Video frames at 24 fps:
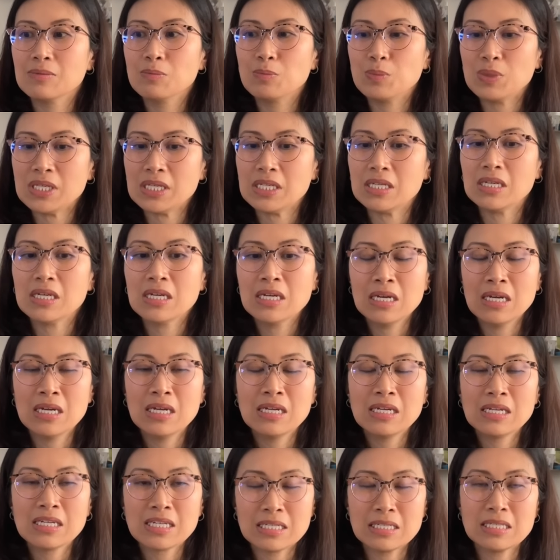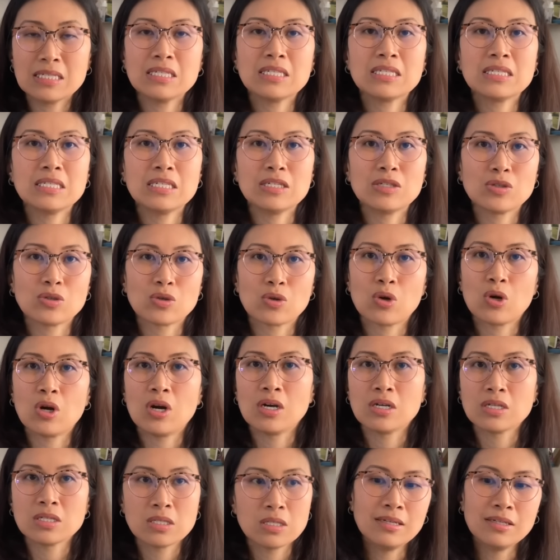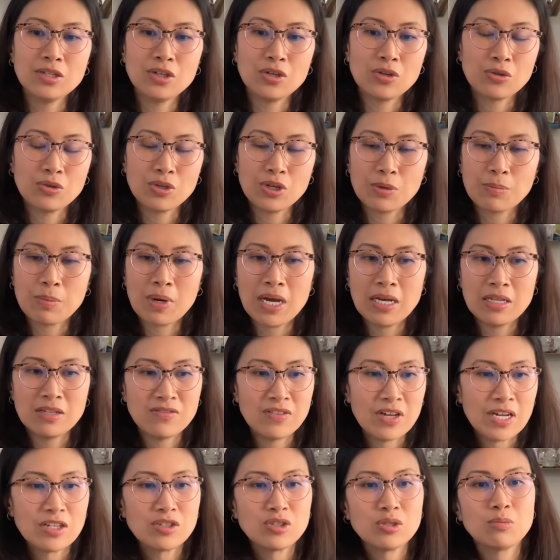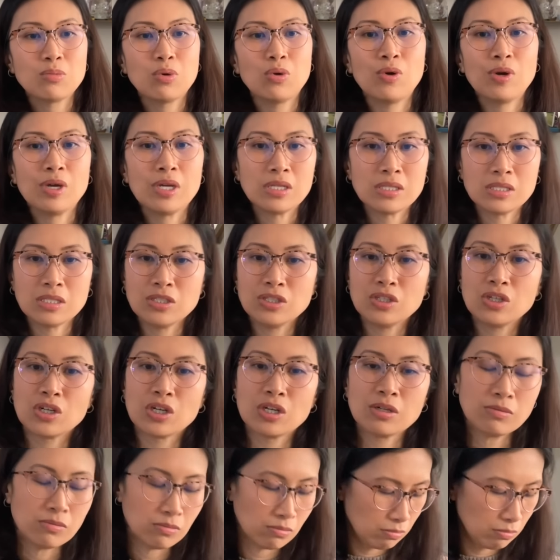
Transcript: be consistent across, your Pilot Vanishing Point and your